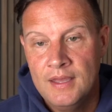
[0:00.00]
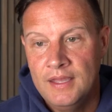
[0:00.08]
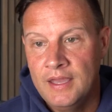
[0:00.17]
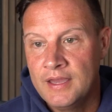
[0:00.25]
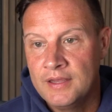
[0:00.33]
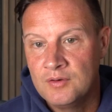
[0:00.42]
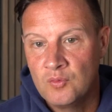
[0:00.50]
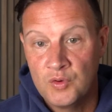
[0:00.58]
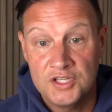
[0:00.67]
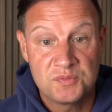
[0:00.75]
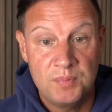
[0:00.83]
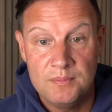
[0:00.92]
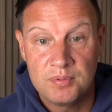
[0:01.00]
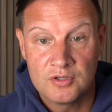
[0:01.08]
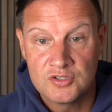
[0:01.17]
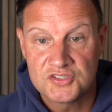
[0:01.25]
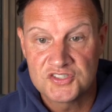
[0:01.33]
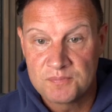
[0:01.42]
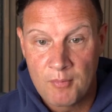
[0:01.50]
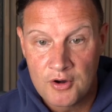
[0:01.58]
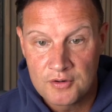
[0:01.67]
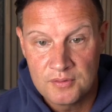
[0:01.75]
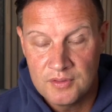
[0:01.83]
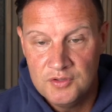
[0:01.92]
and rich people are just
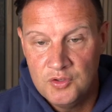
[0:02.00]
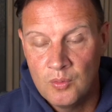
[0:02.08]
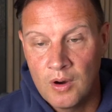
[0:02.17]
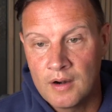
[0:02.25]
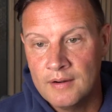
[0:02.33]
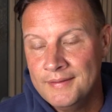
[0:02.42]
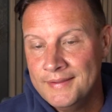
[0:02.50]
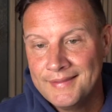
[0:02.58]
smarter than you are.